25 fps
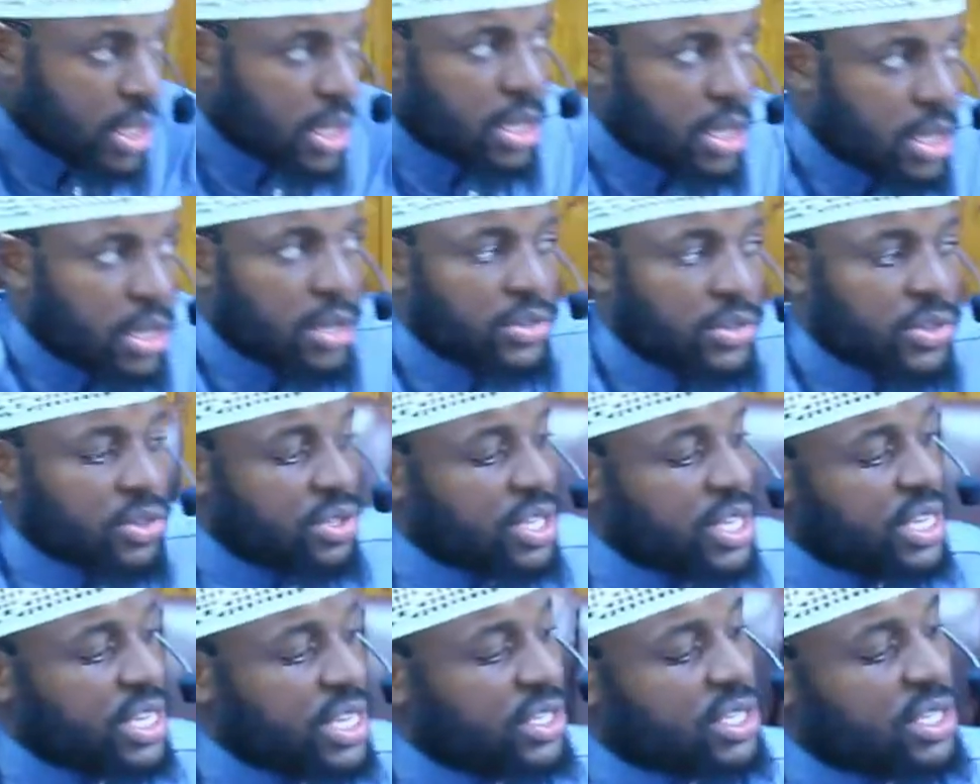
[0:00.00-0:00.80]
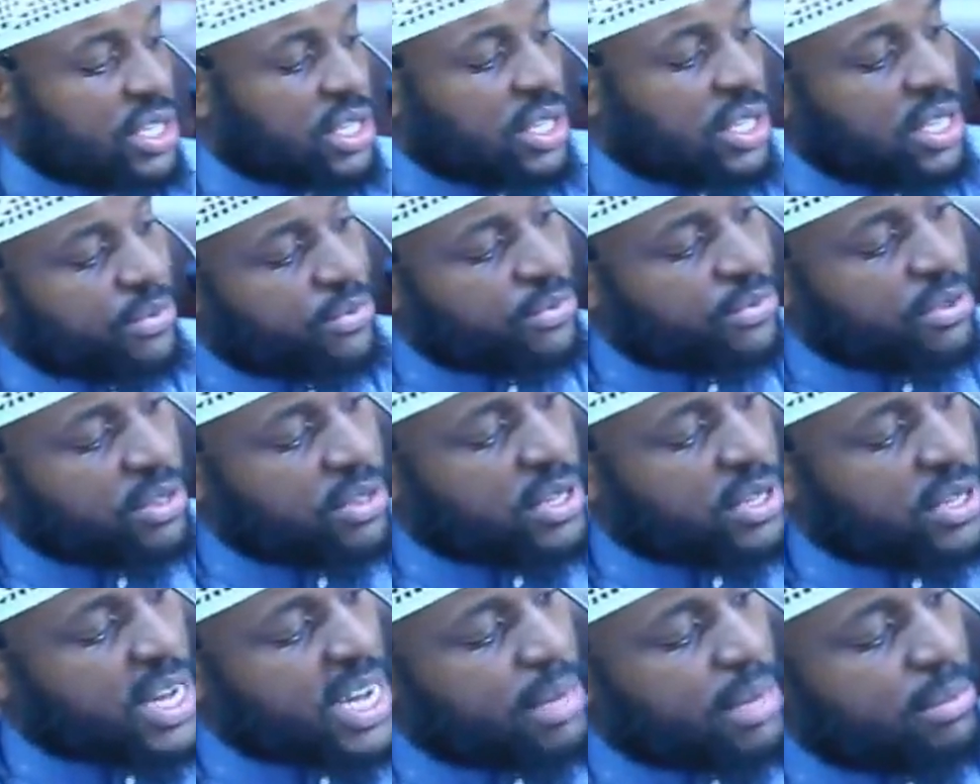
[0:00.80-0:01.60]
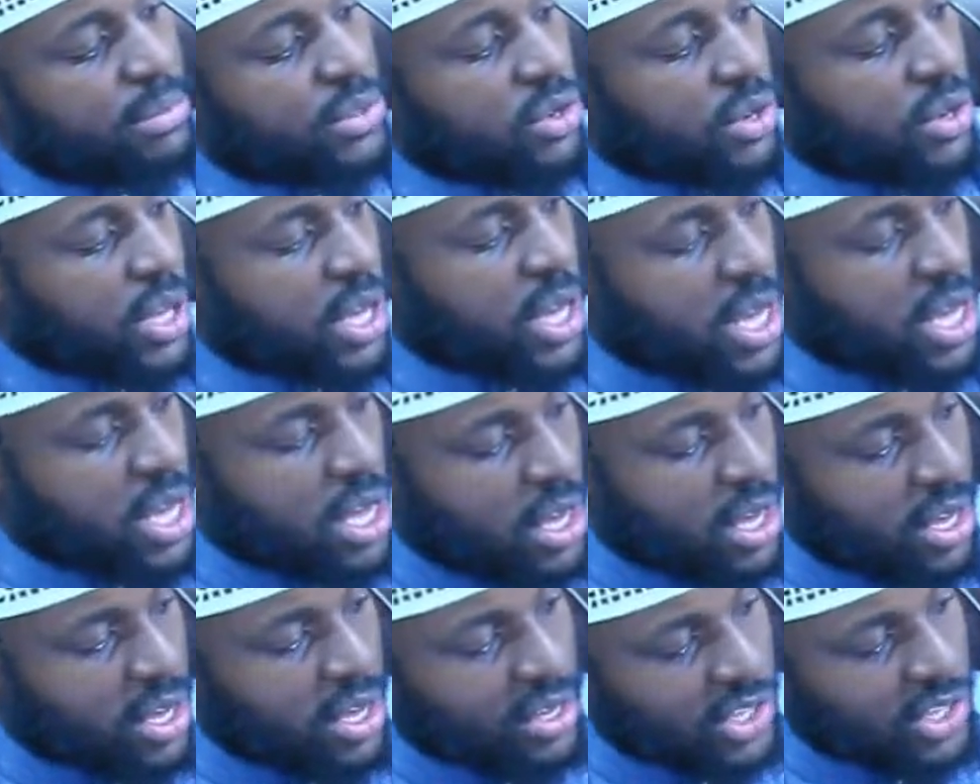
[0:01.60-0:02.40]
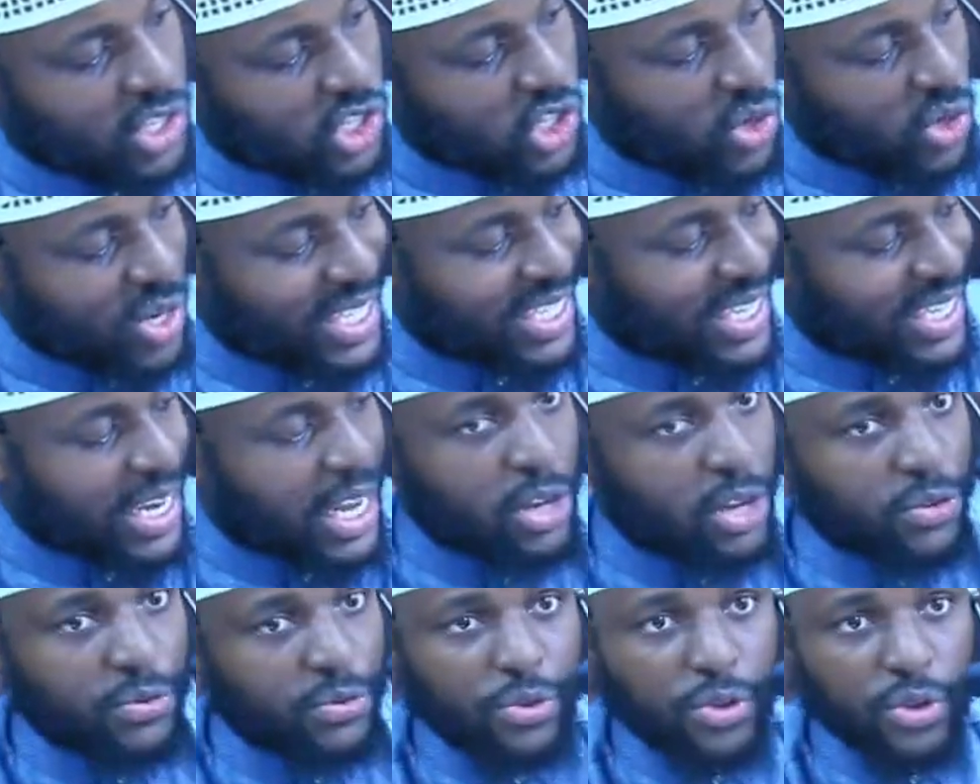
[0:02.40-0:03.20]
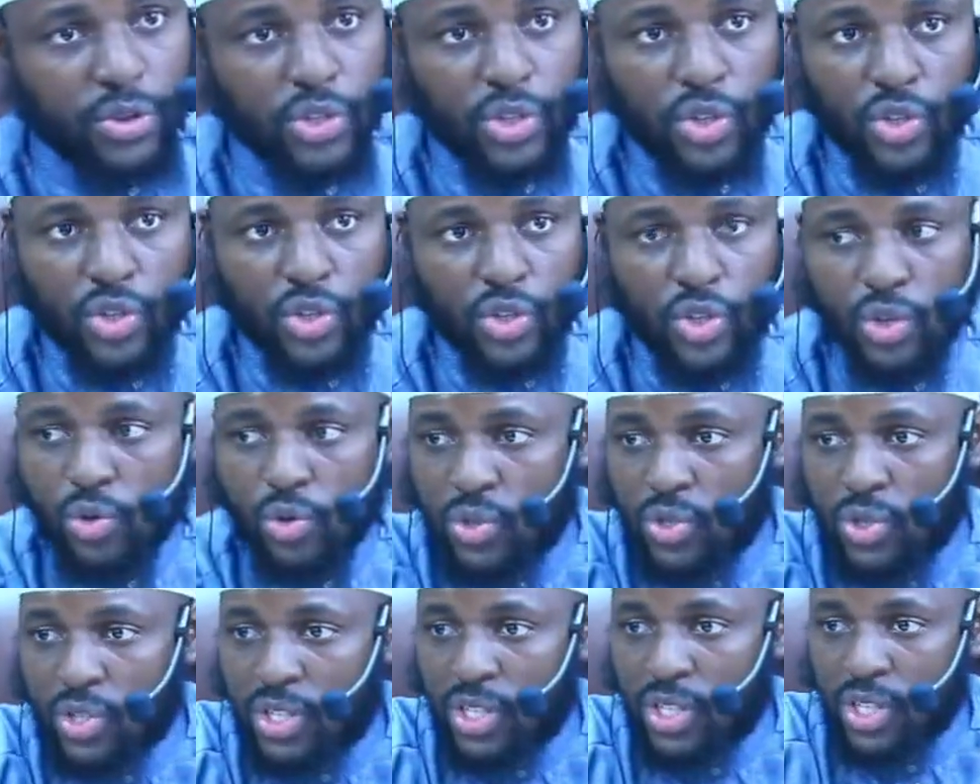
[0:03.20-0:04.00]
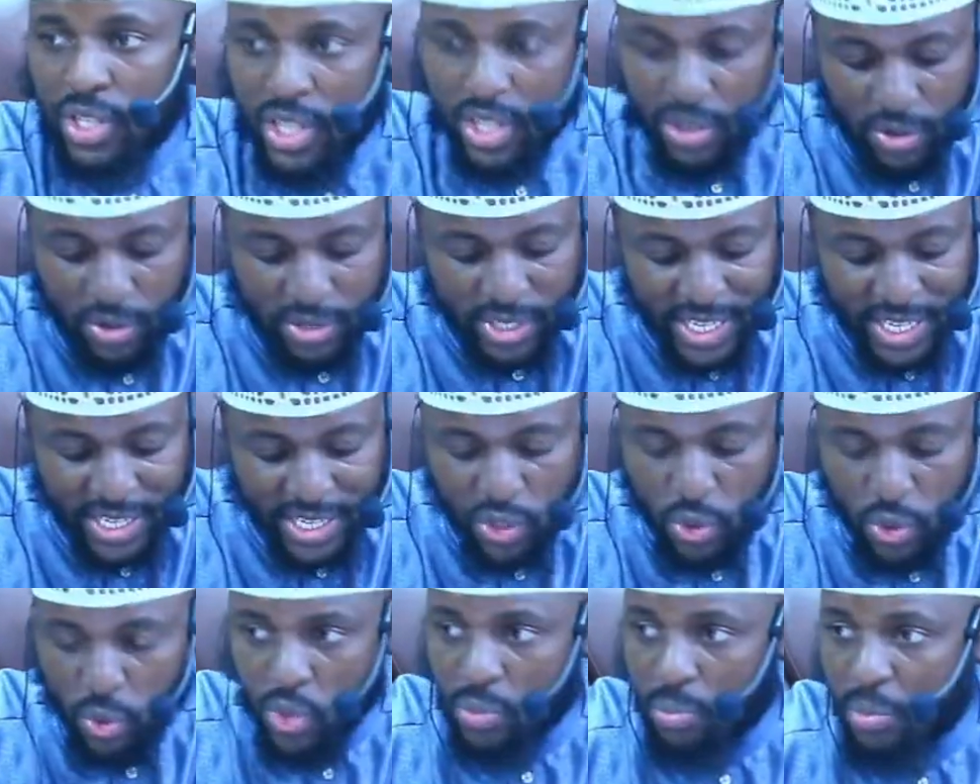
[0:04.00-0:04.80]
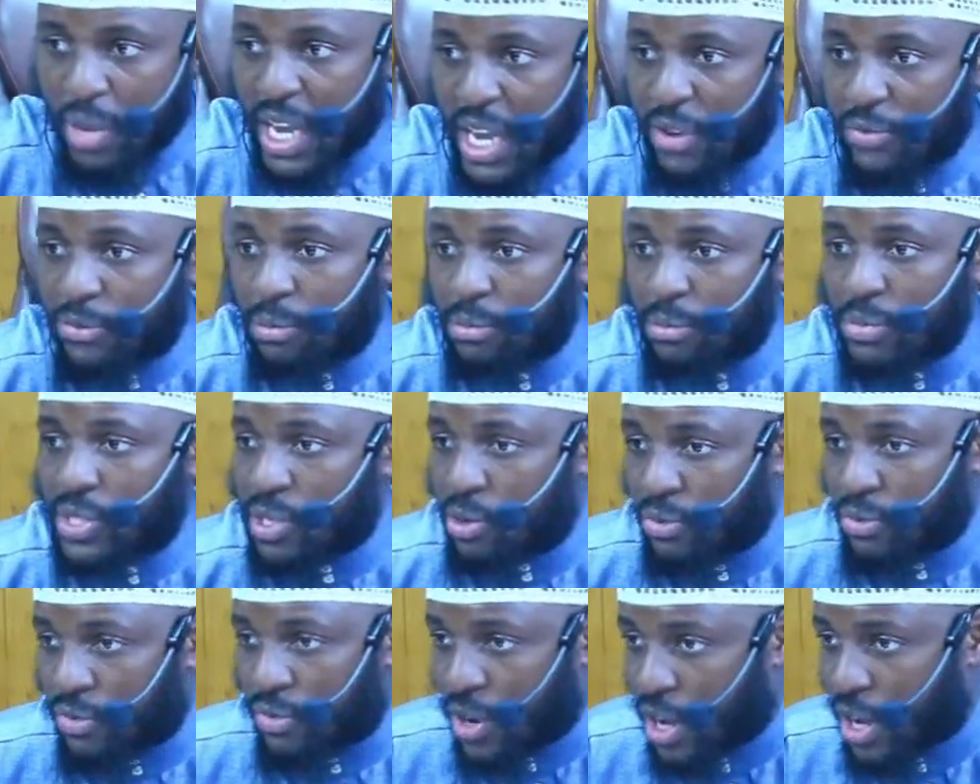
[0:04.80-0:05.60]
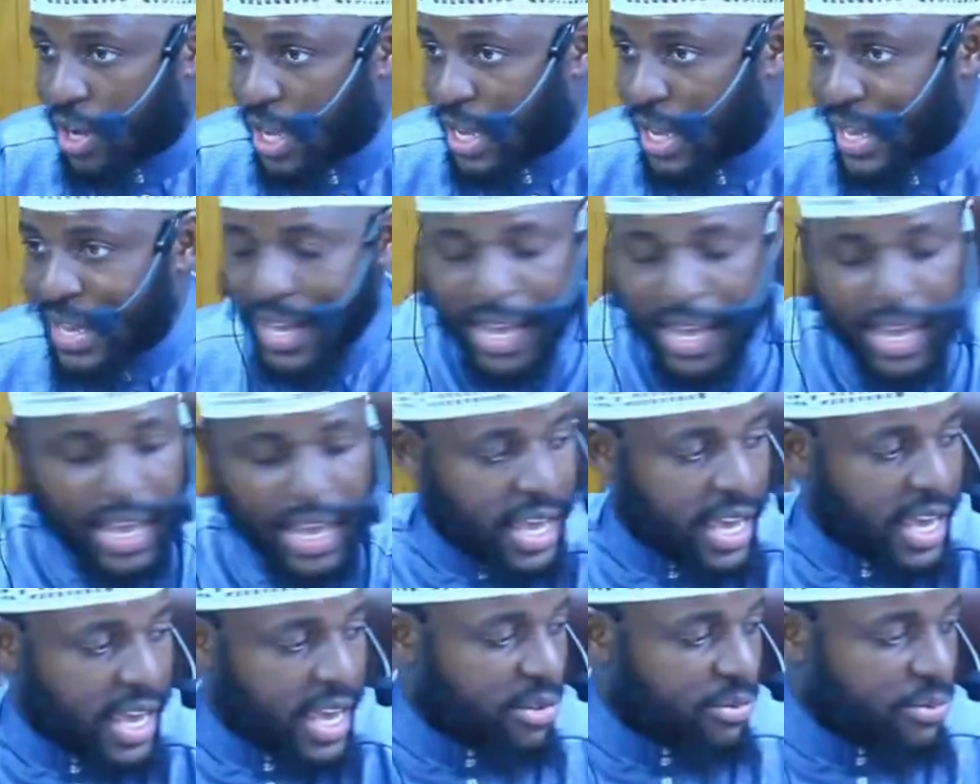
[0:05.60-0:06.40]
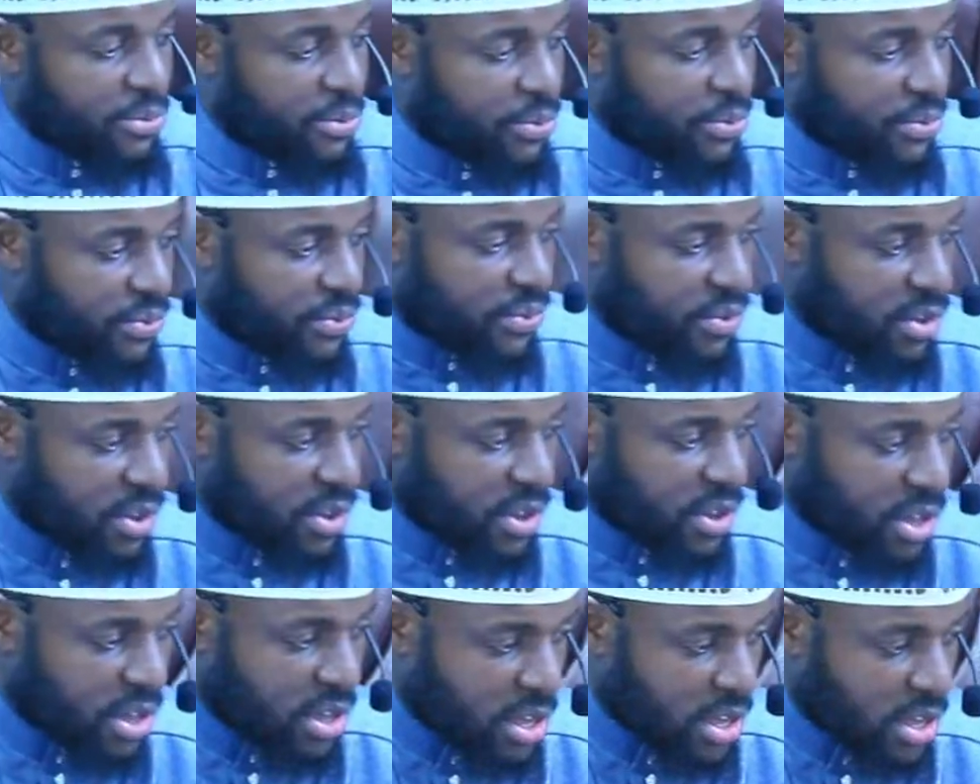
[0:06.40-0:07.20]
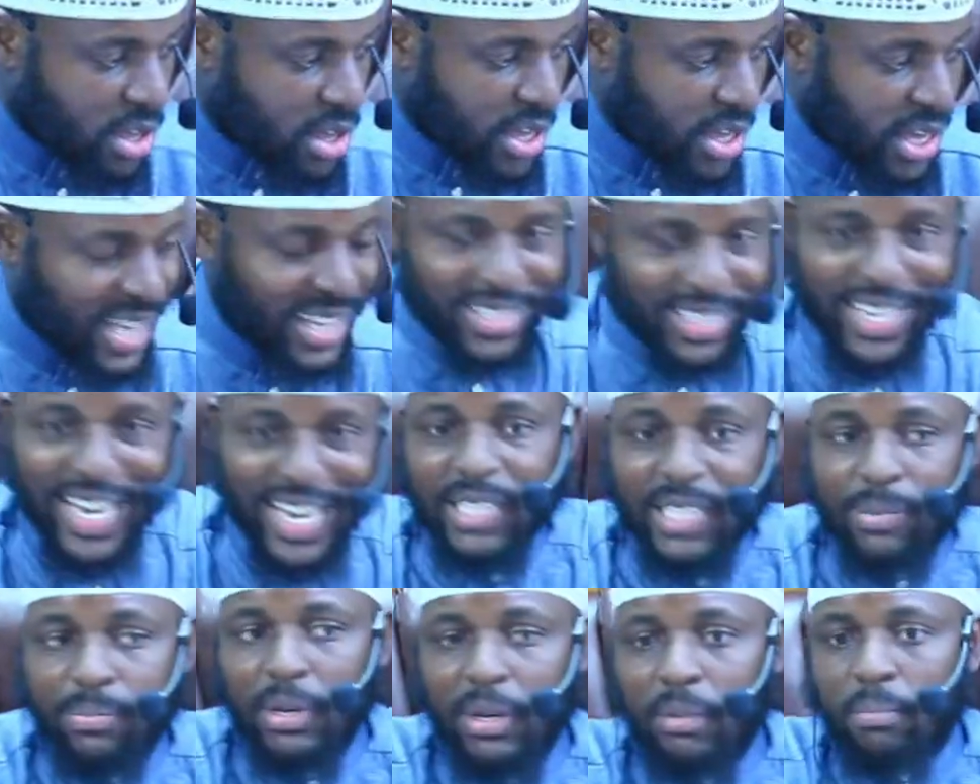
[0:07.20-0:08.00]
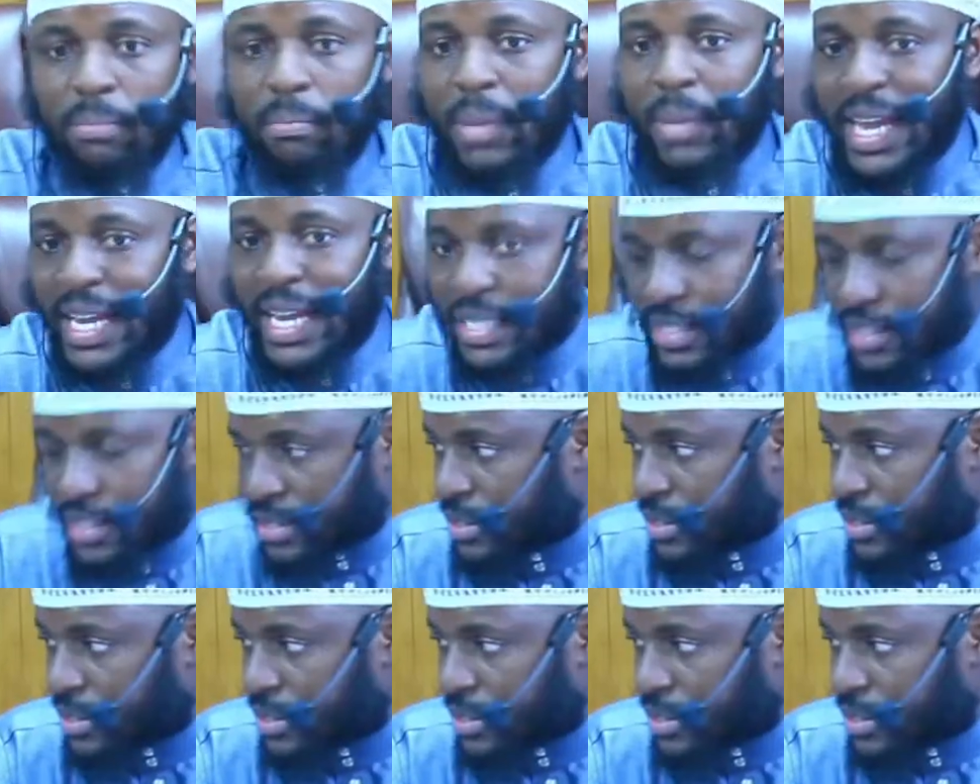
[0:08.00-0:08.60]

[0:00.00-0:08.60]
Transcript: So these are the different types, okay? So it's allowed for you to use the utensils made from silver if it has been mixed.